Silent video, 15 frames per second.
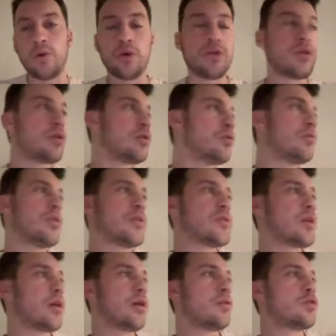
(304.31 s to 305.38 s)
or you could do this
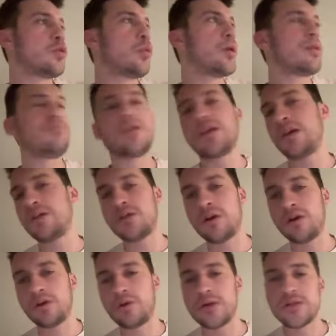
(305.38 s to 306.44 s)
on 20 million other
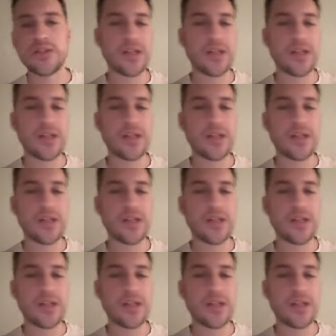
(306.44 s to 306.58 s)
altcoins.